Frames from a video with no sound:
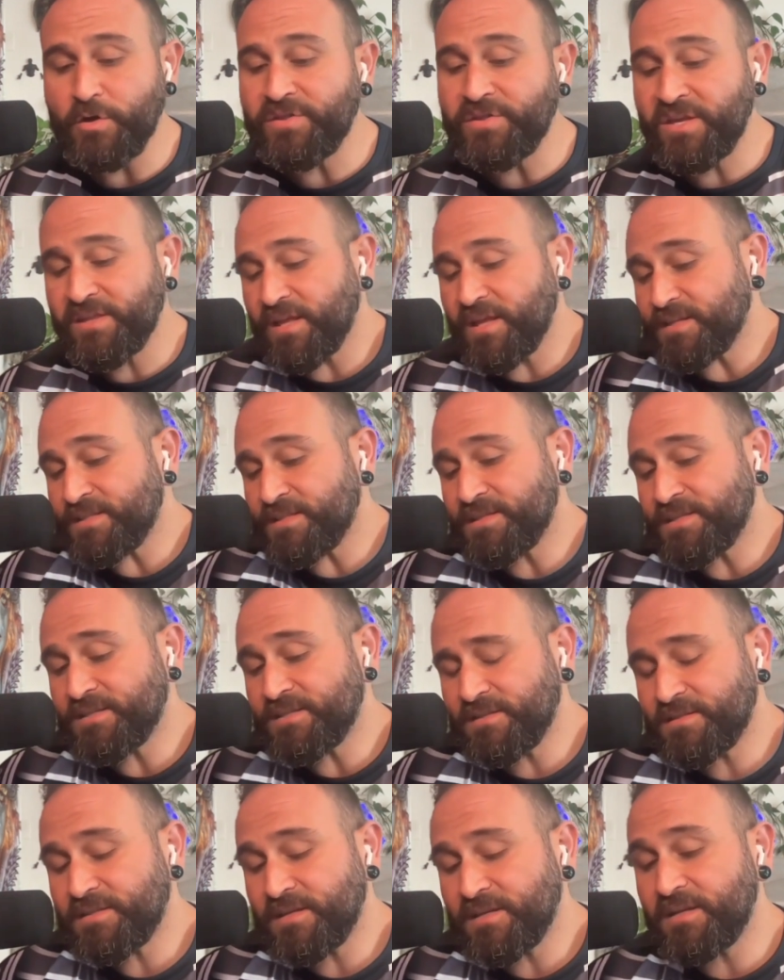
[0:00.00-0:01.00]
So I think that's an
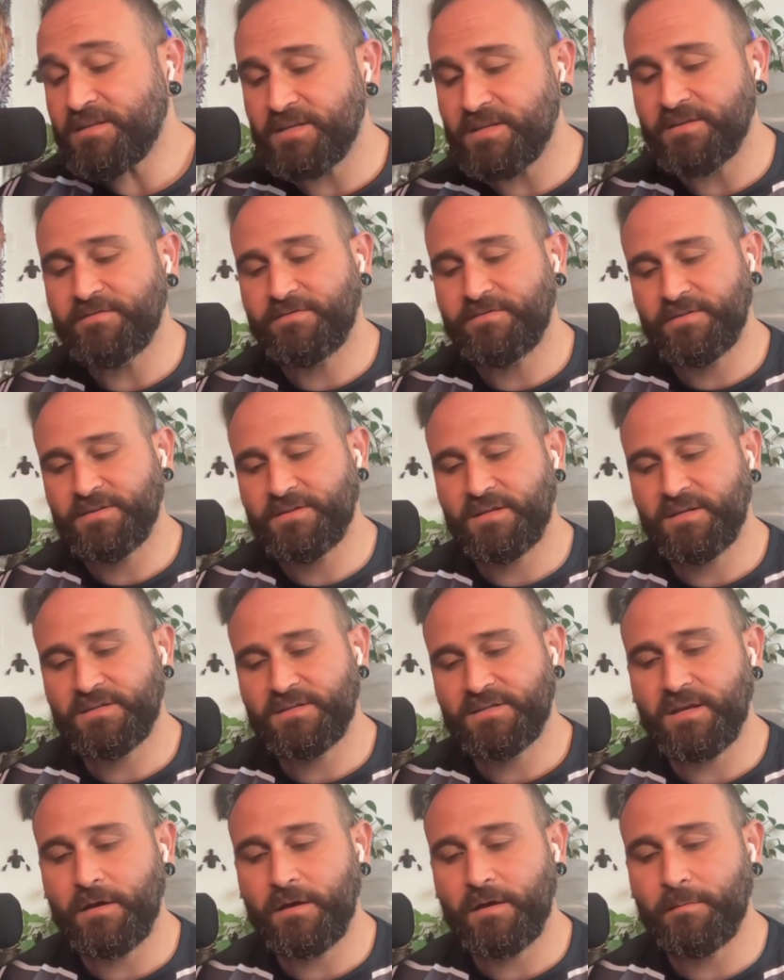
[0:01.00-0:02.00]
incentive is,
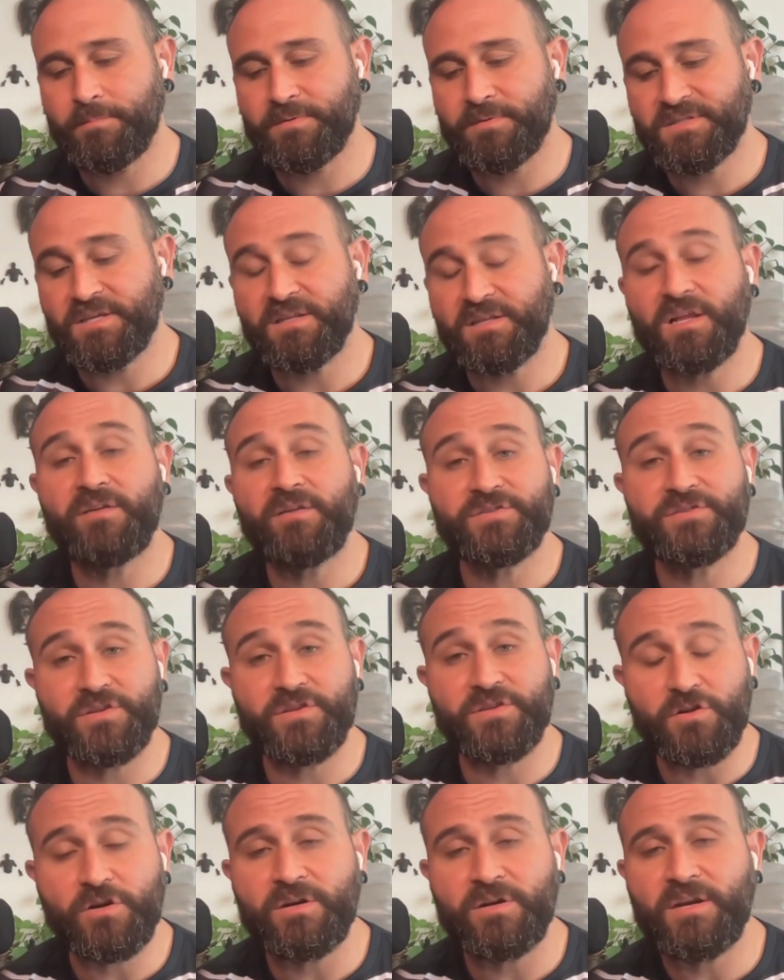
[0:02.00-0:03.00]
is to help us to love and
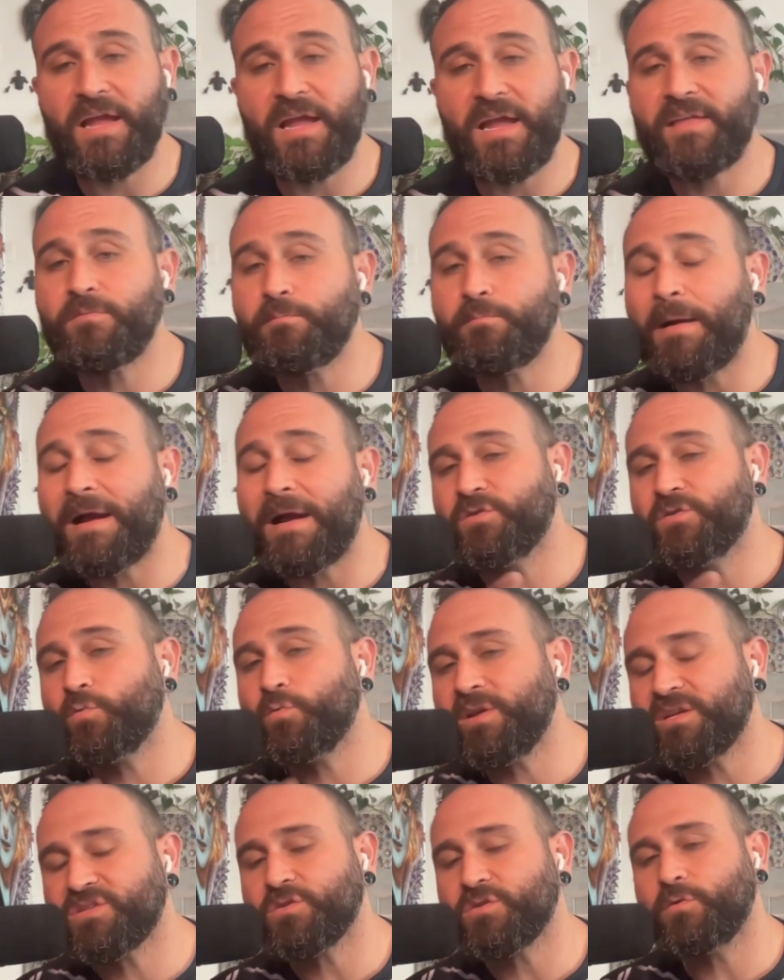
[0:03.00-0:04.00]
to learn, and by
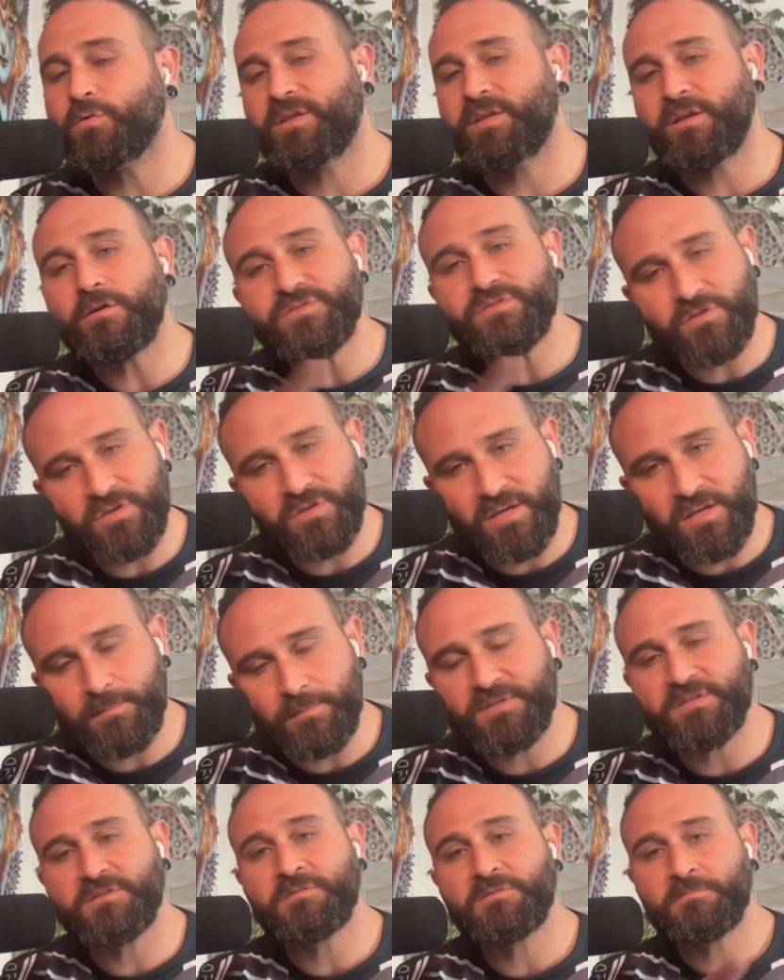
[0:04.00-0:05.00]
doing so, it also
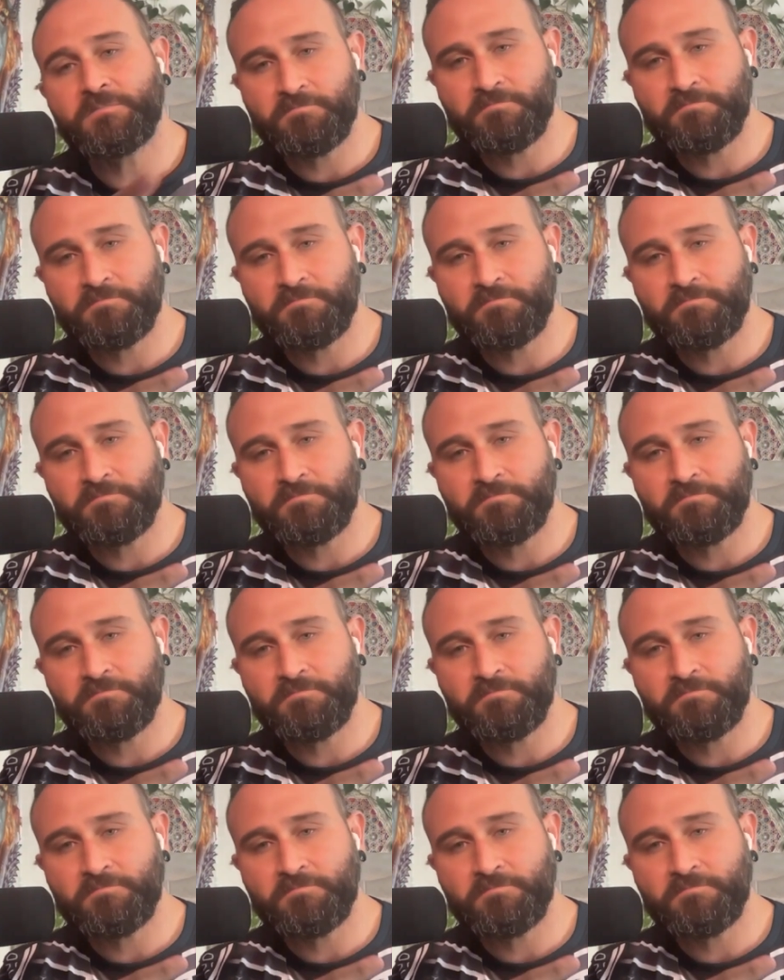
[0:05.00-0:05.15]
keeps